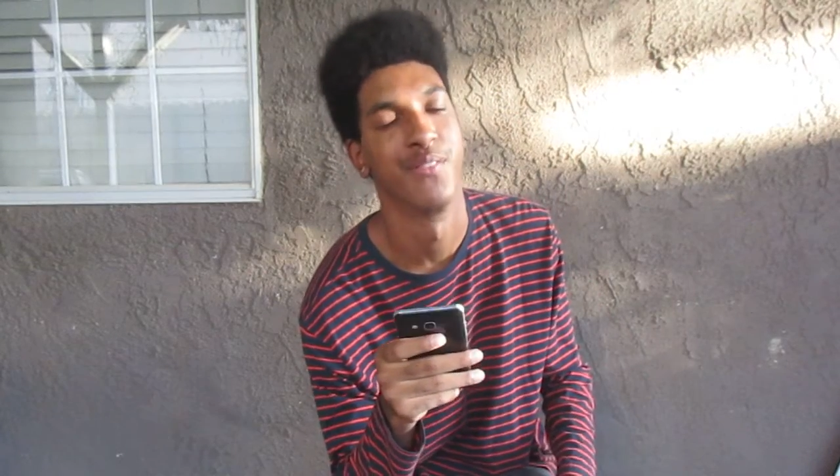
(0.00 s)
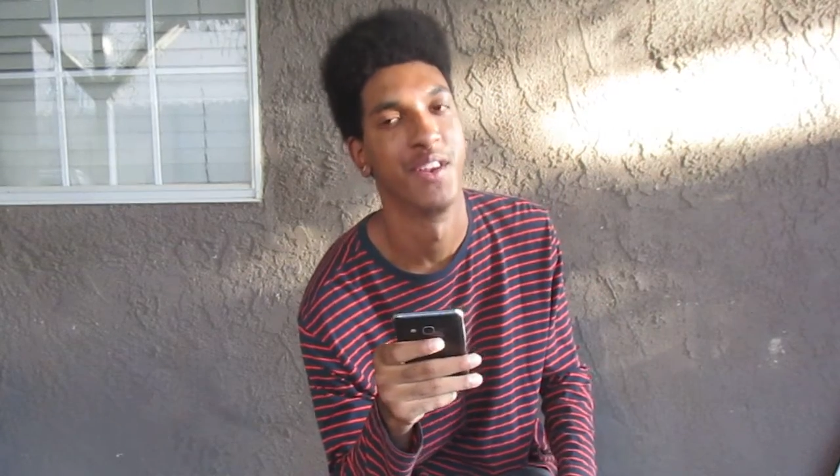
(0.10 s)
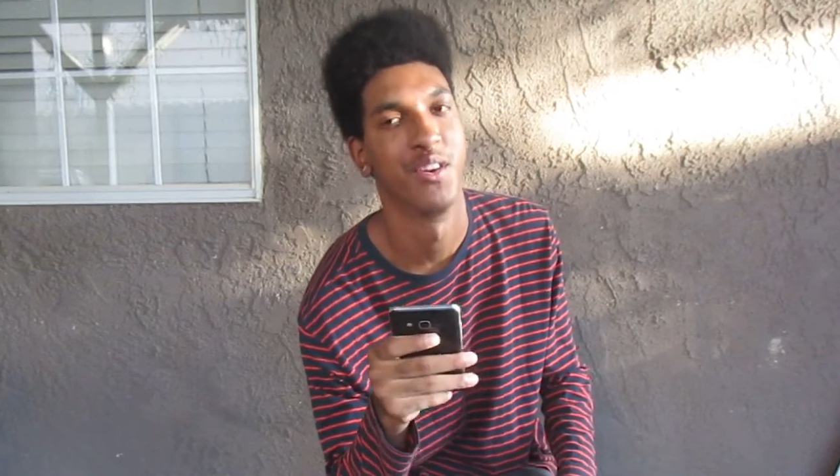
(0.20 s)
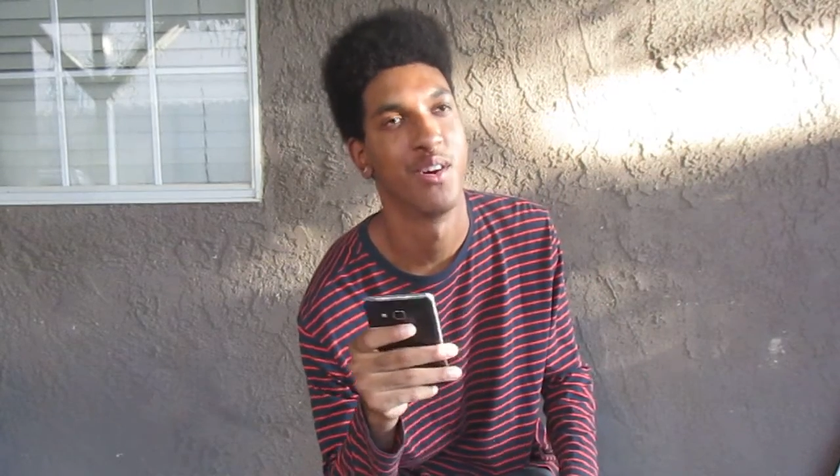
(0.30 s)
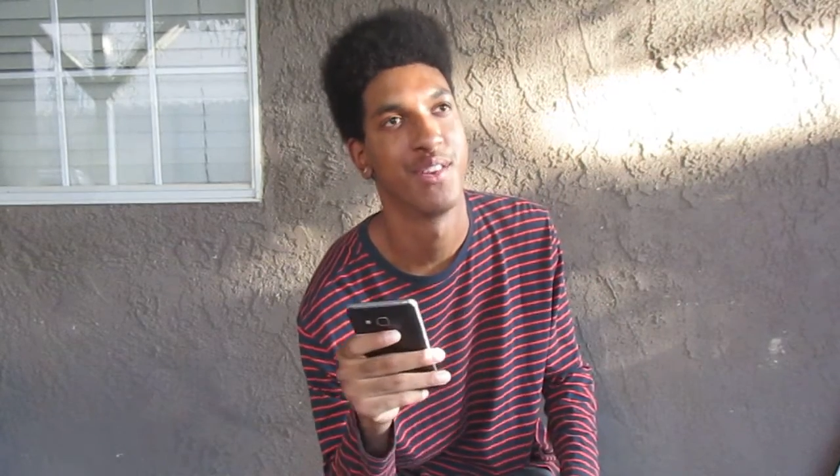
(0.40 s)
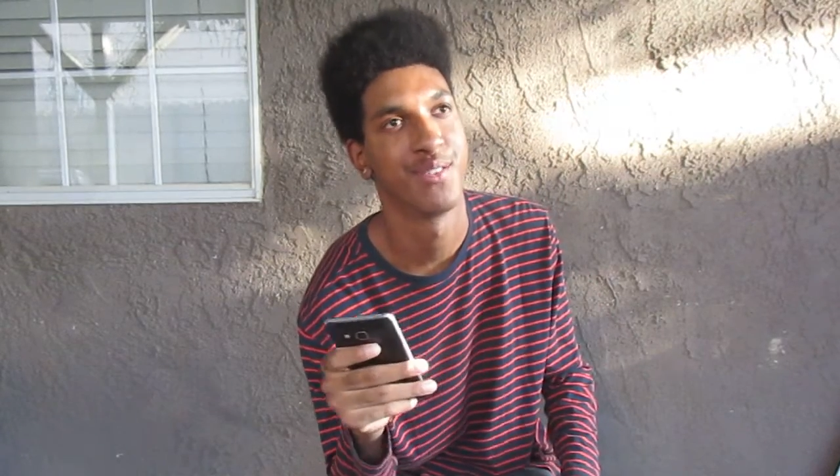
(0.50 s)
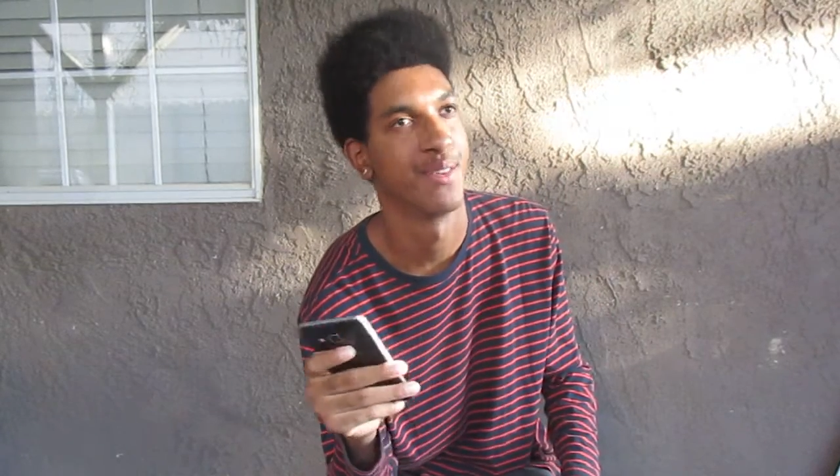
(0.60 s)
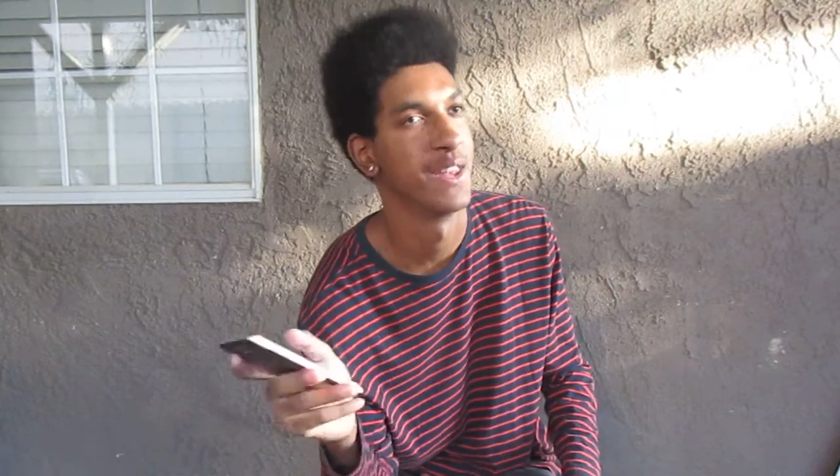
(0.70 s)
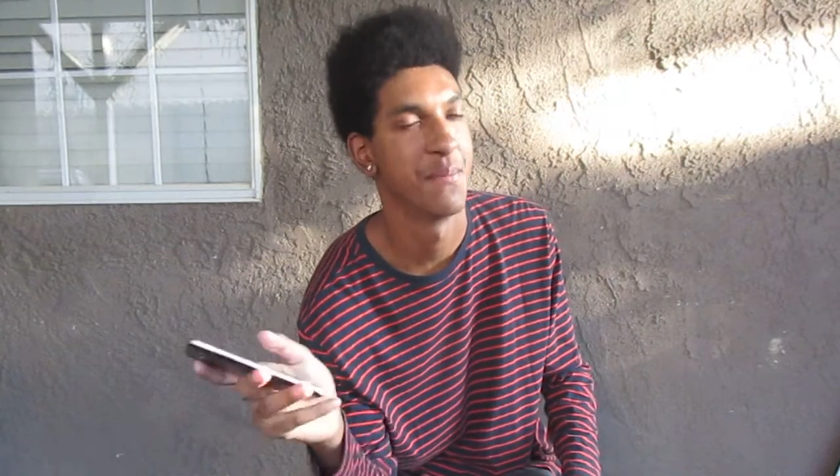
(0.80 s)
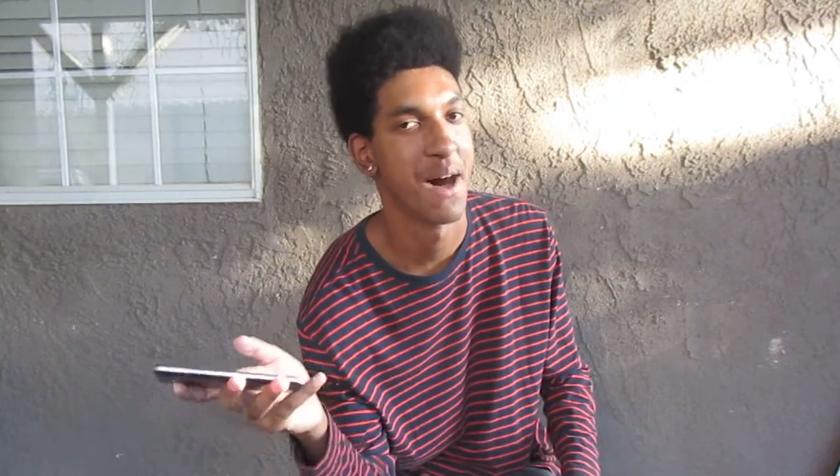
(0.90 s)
the noise in the